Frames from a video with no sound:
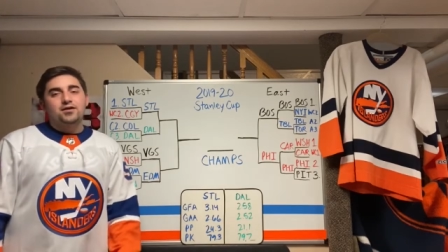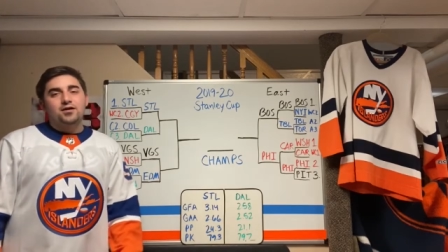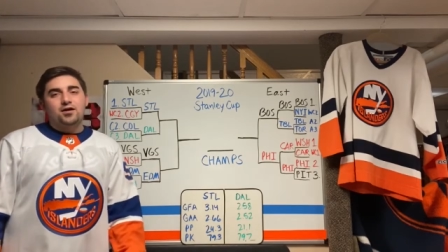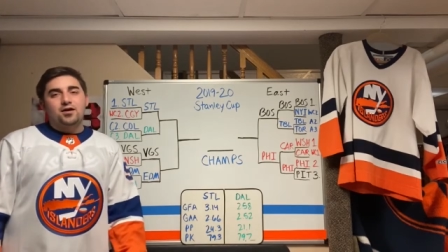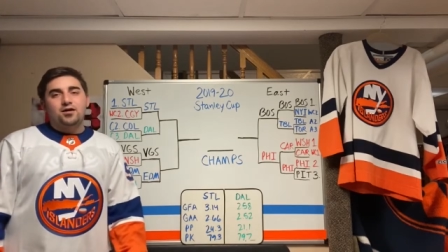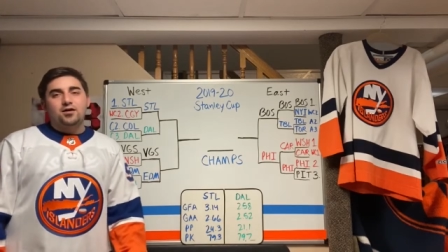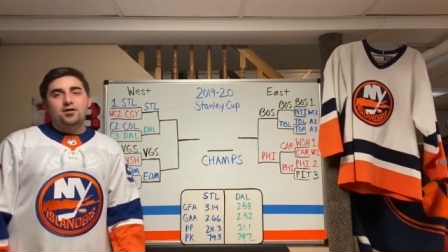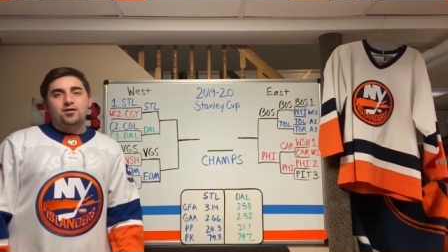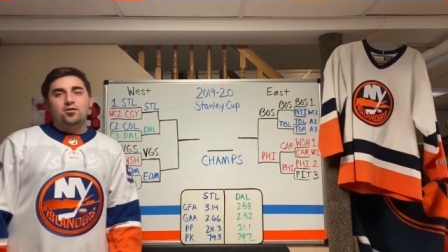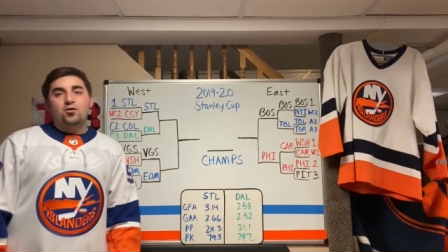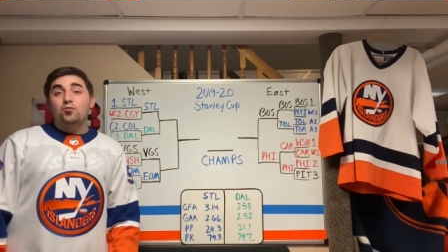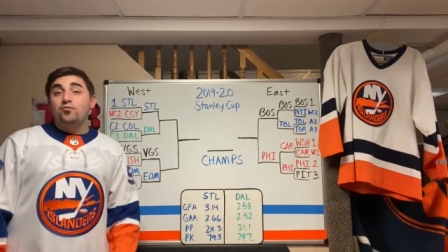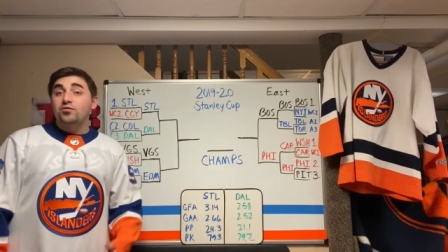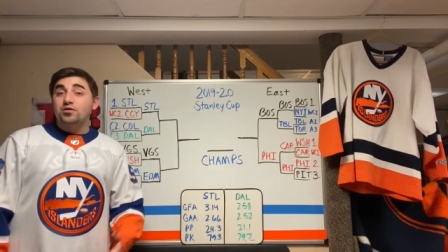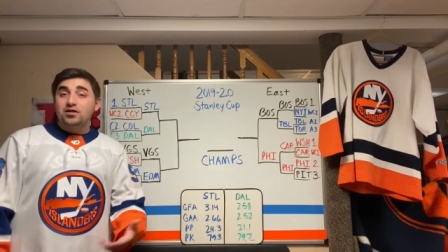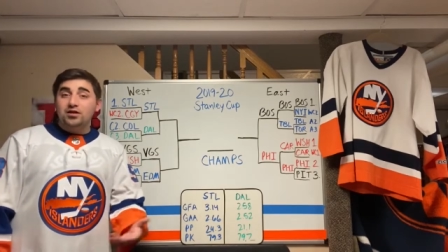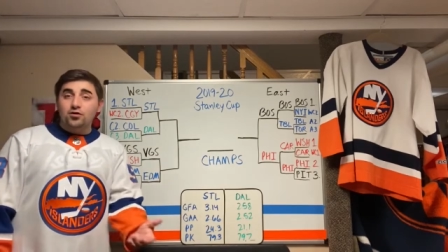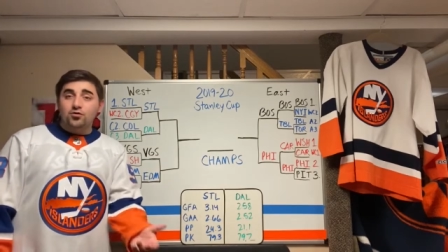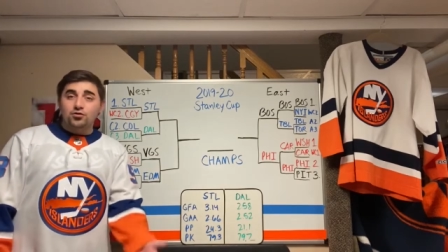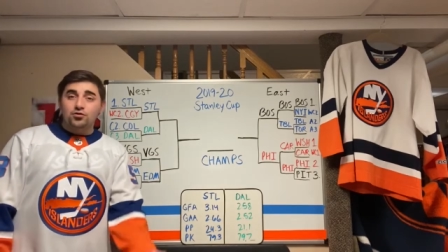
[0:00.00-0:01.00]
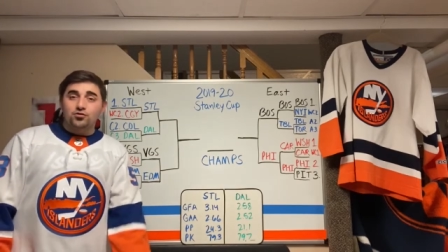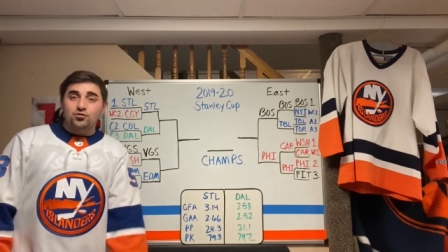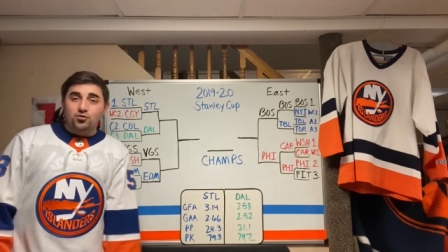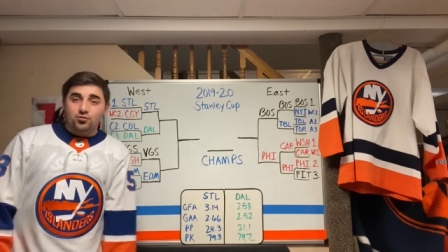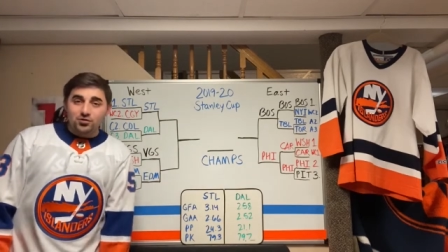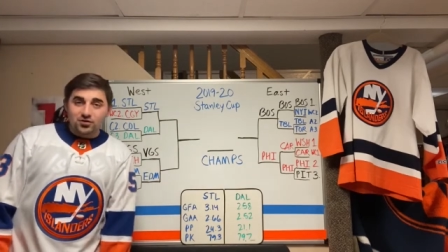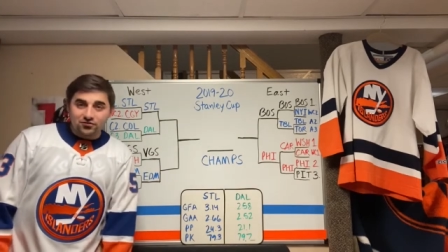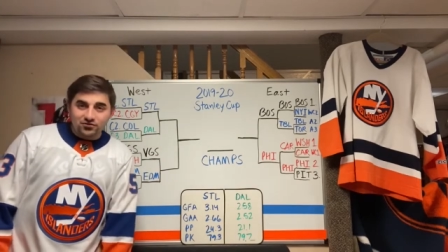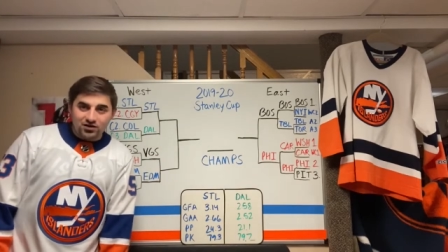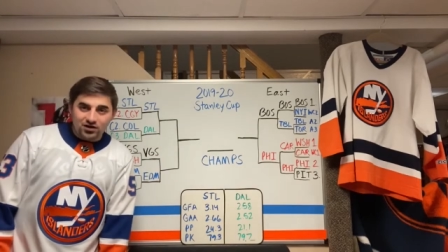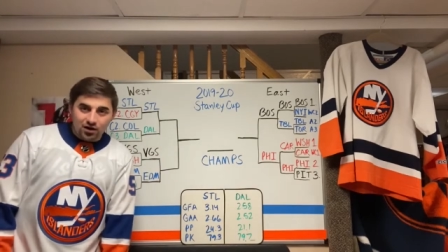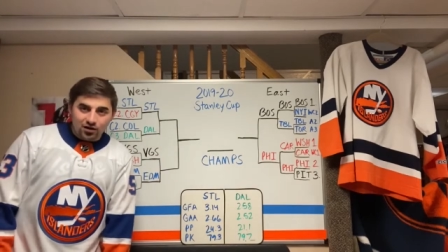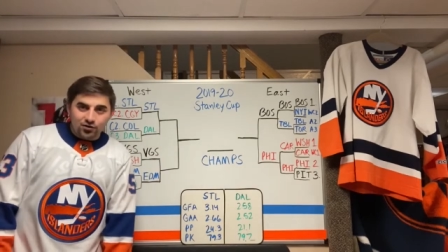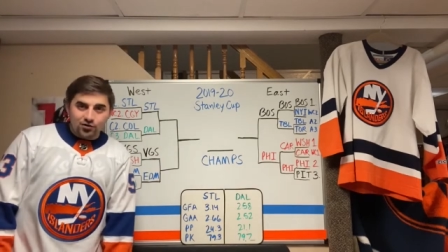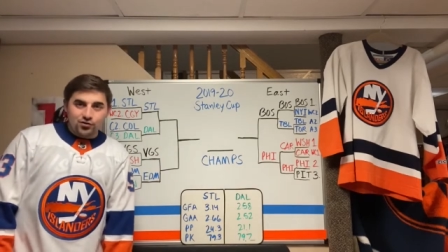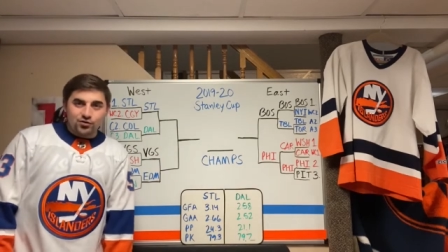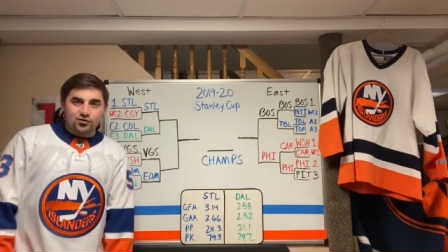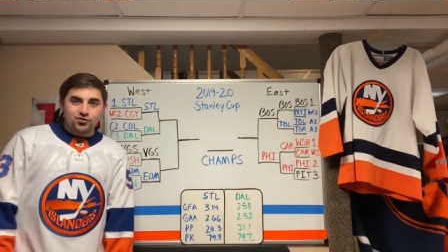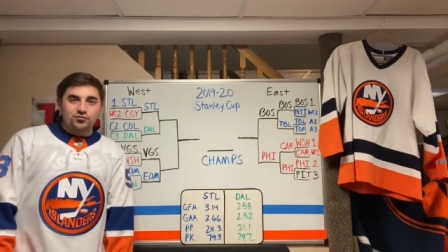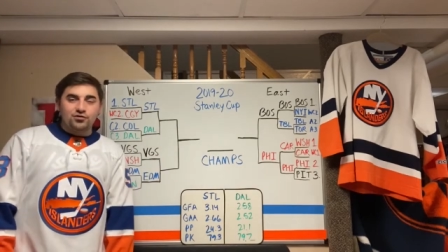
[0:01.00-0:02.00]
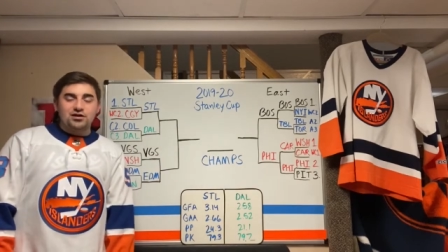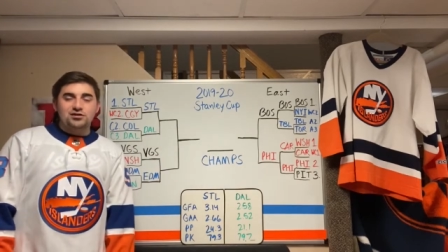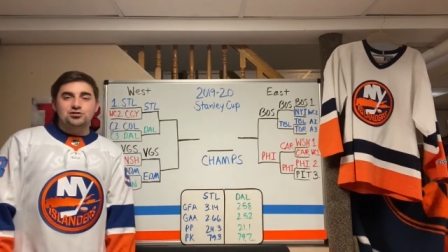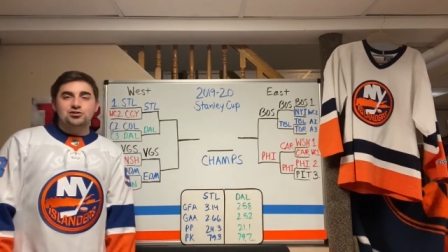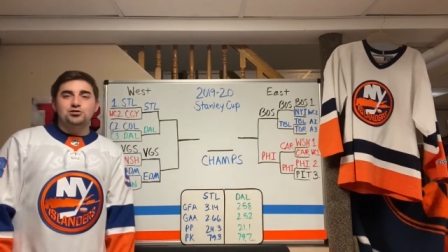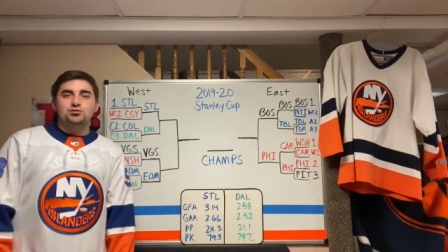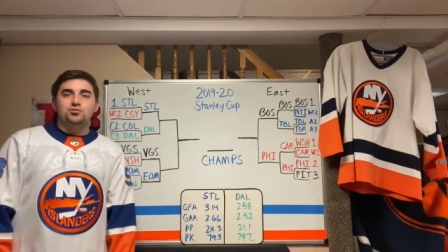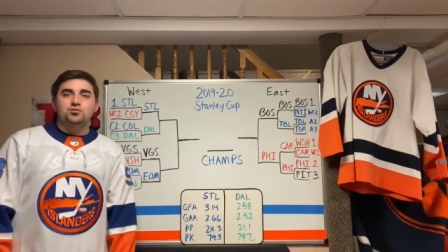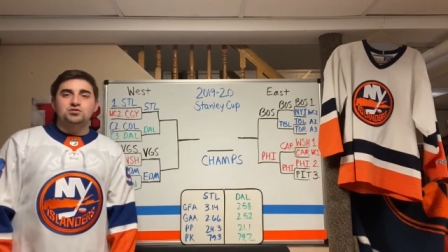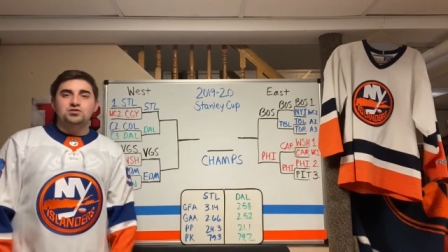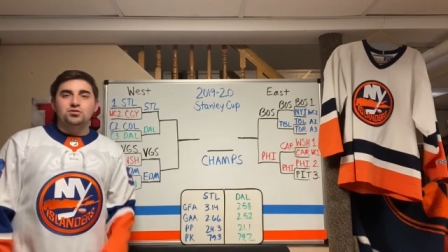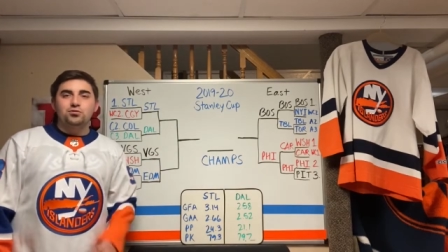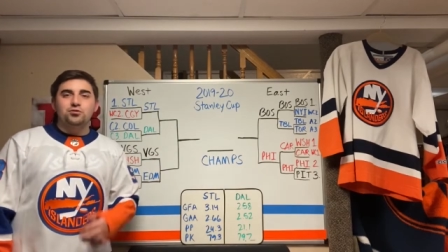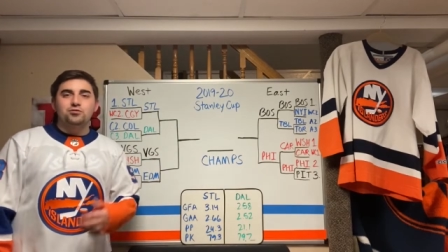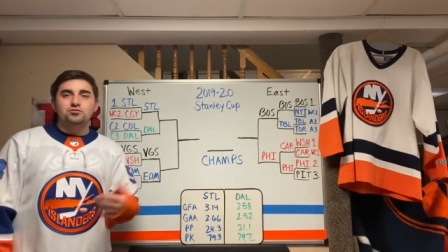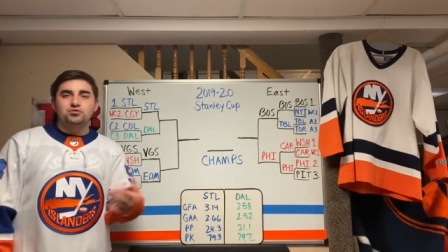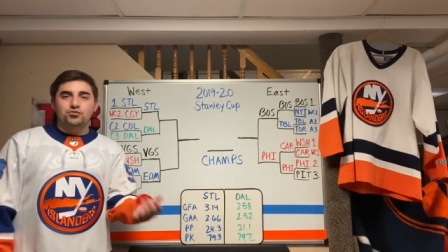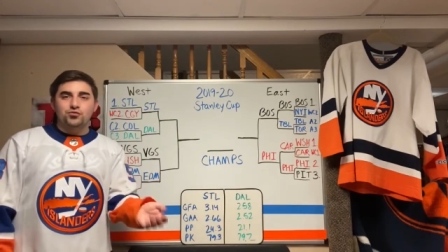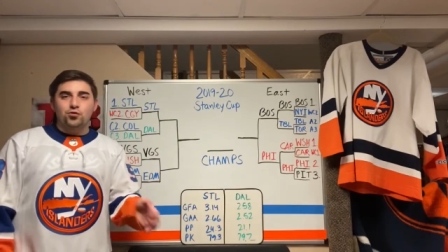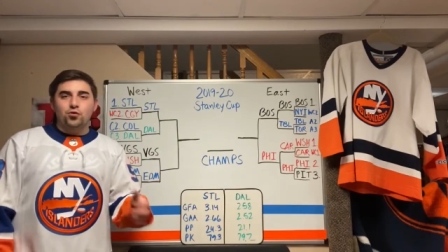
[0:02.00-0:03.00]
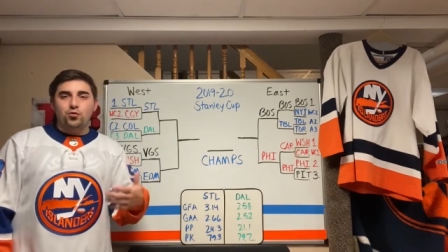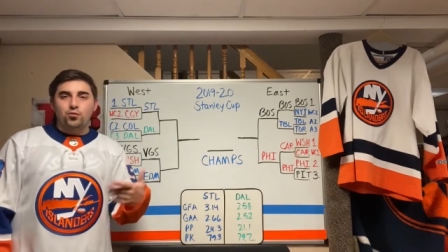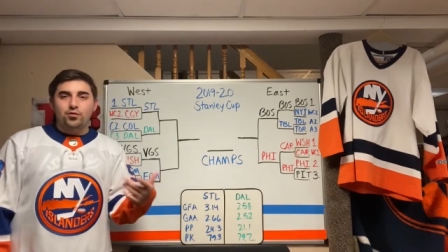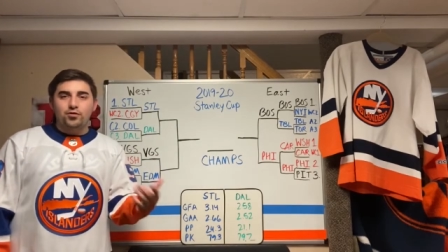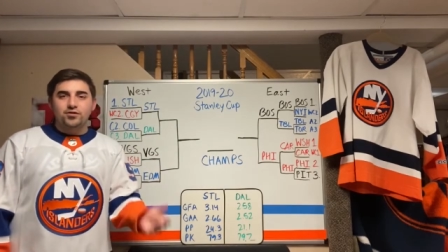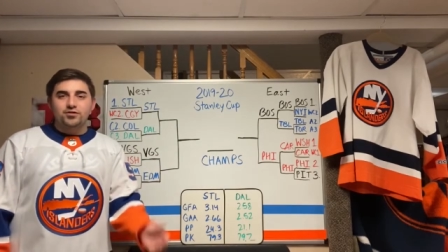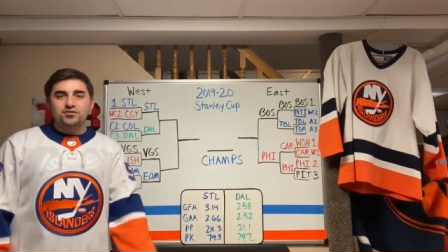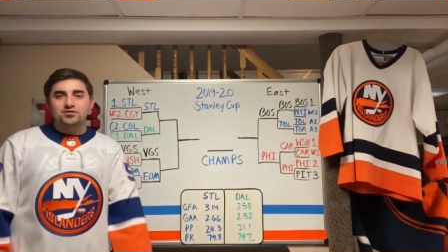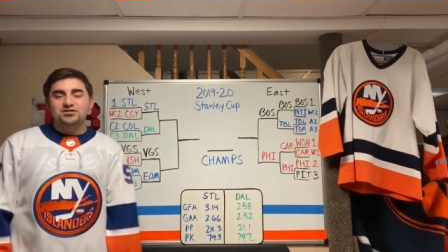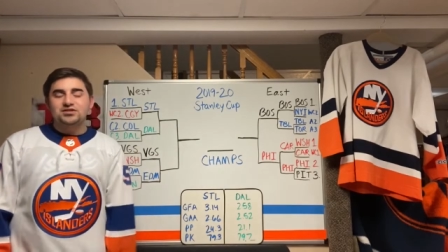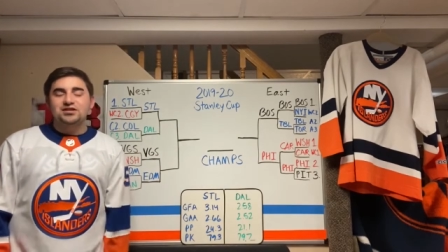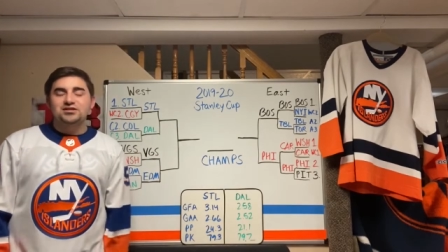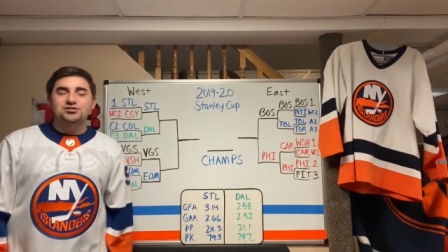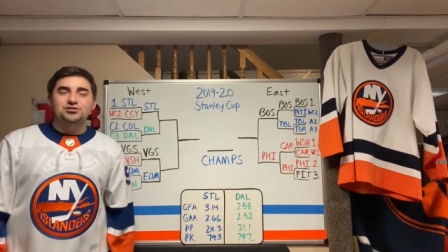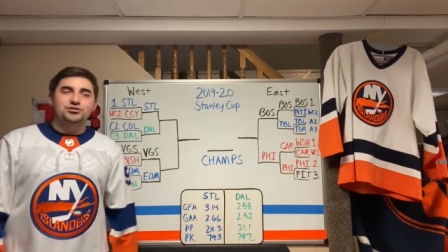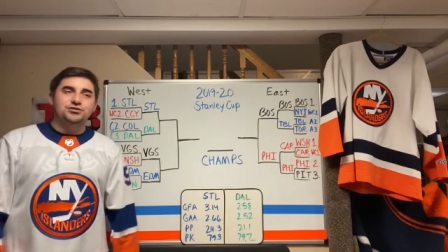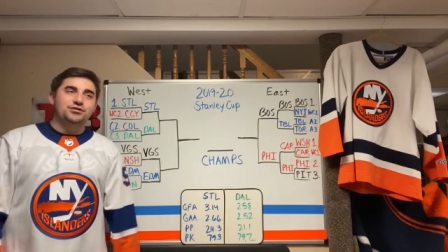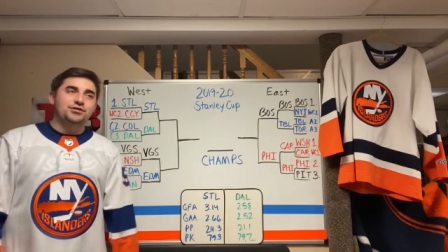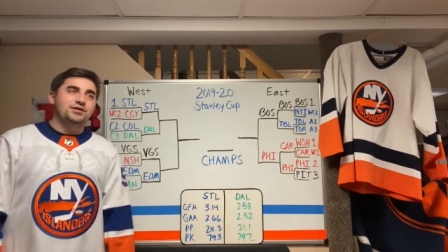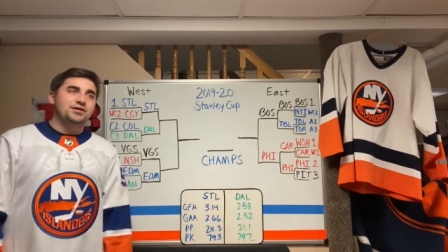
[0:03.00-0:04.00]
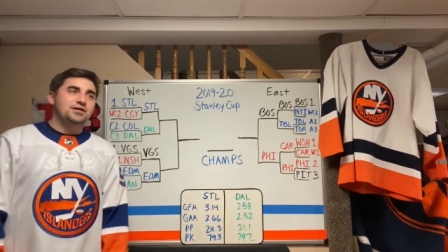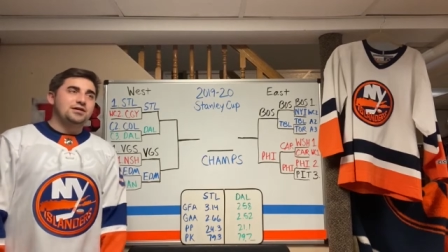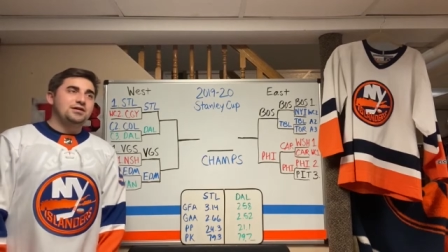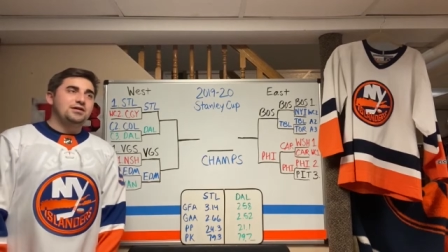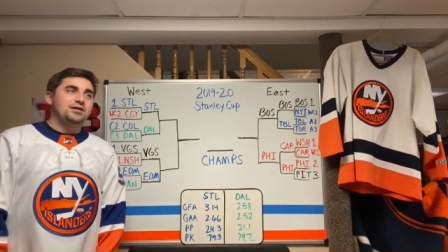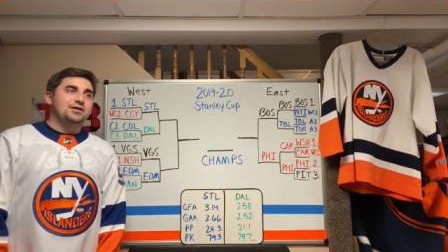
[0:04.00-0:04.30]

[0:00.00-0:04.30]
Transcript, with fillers: Uh, hopefully, they go in a little bit of a younger direction with some of those role players next year.